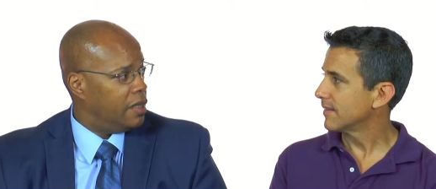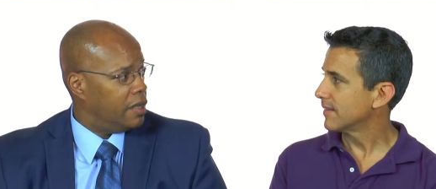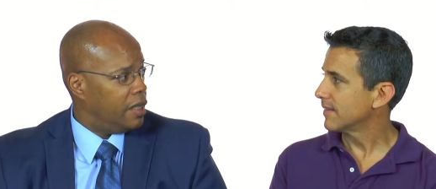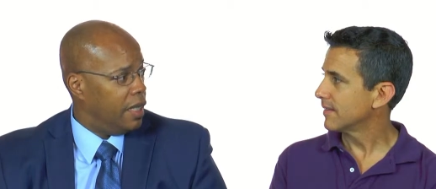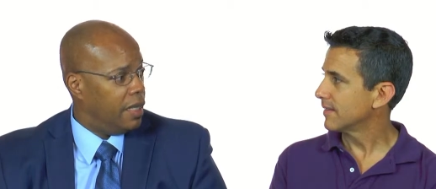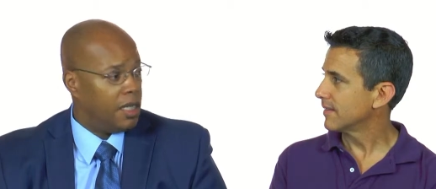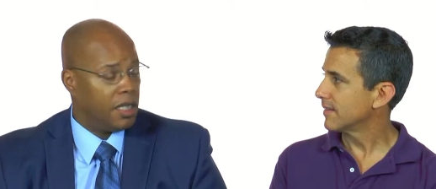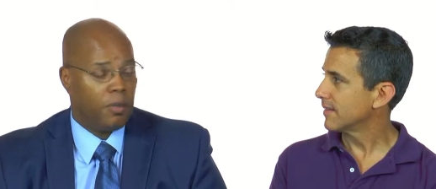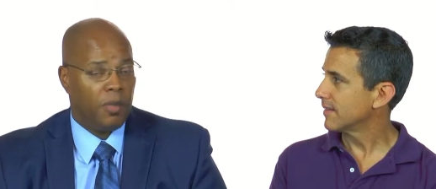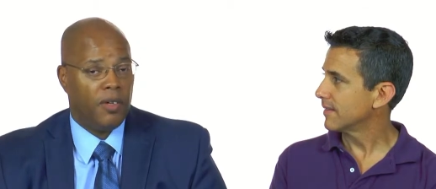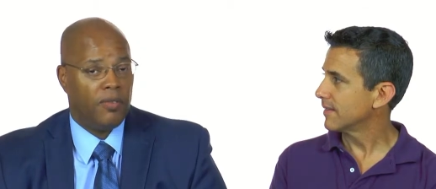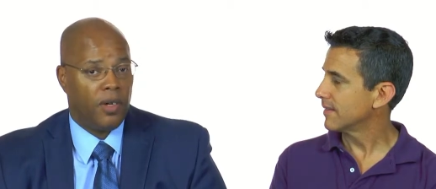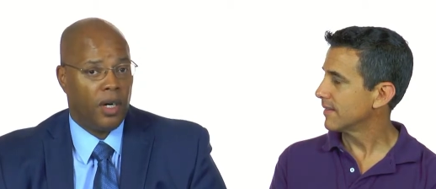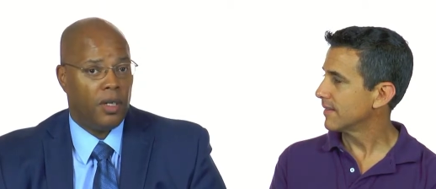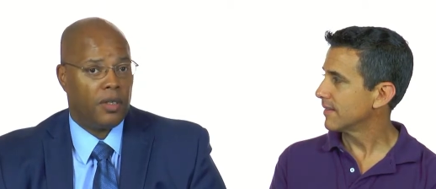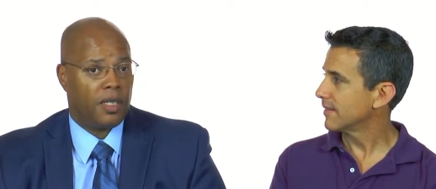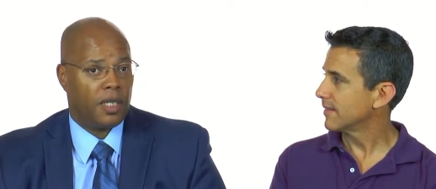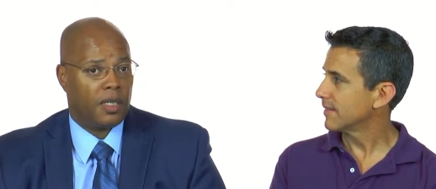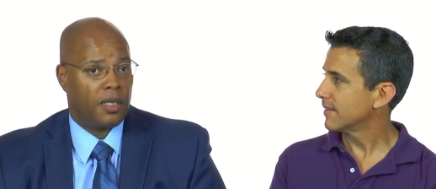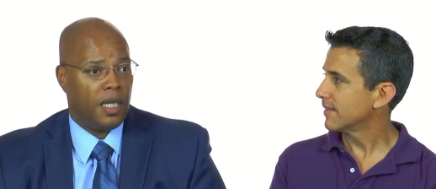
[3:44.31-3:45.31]
Speaker 1: And it's been very
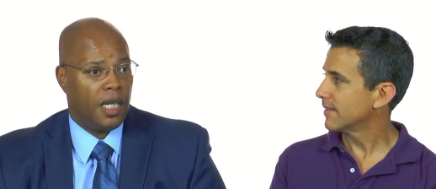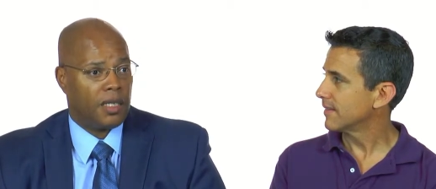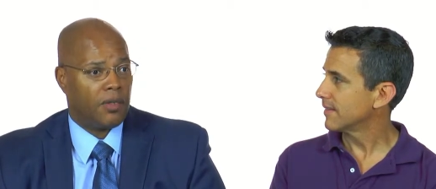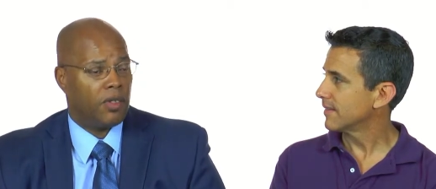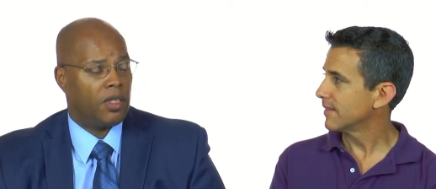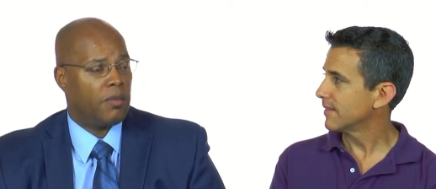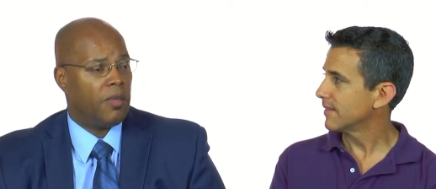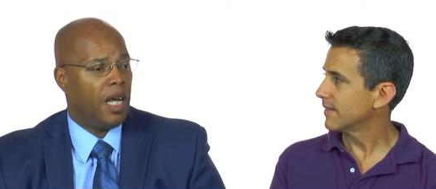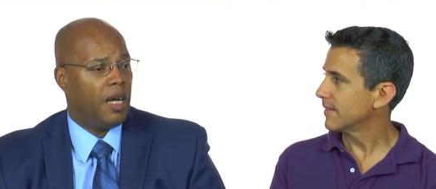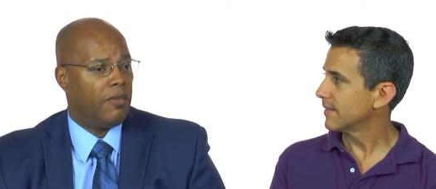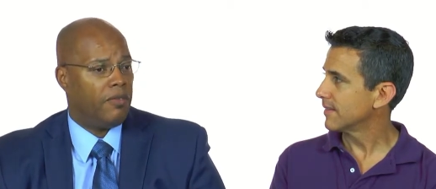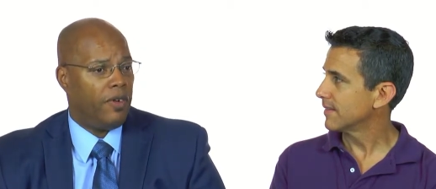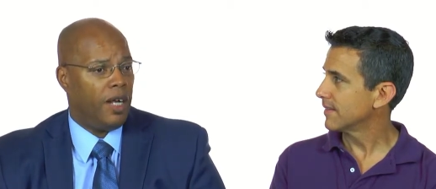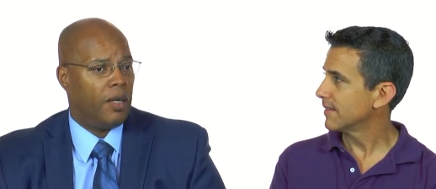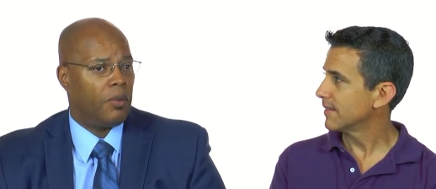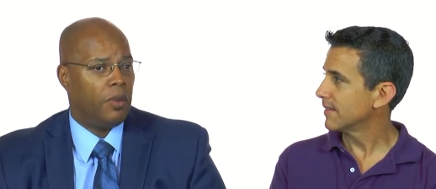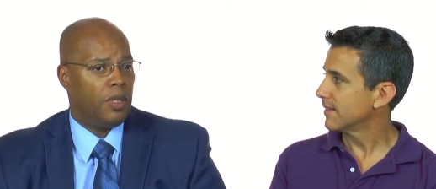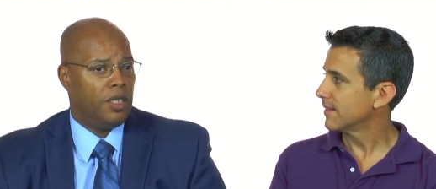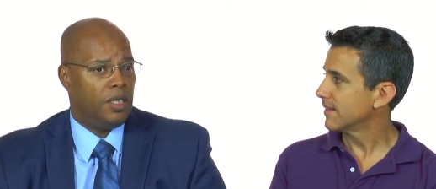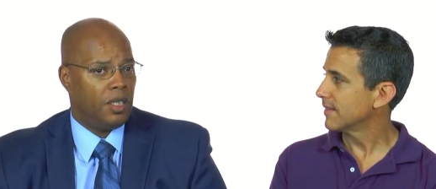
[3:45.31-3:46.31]
successful. As a matter of fact,
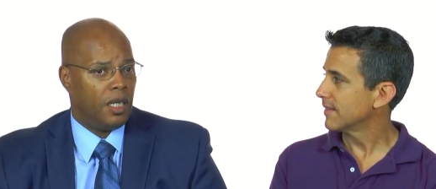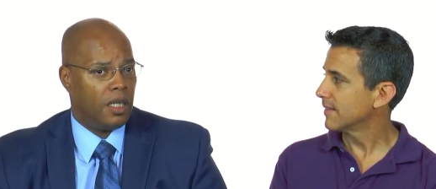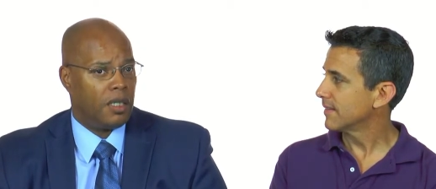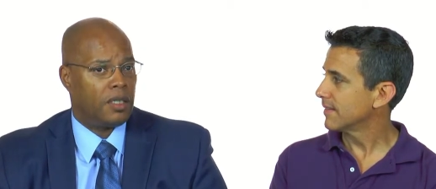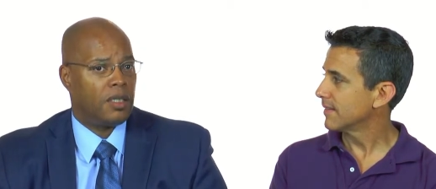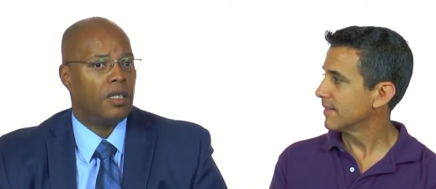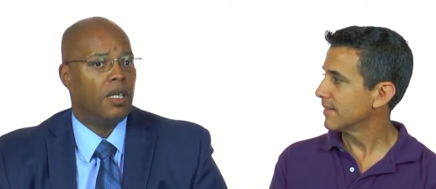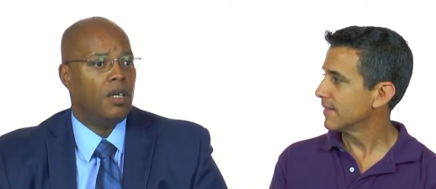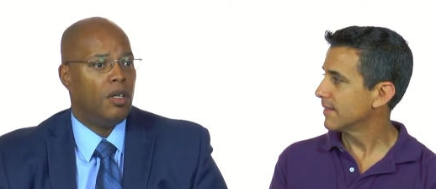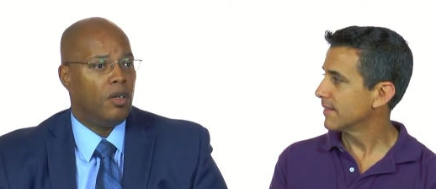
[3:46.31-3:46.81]
we just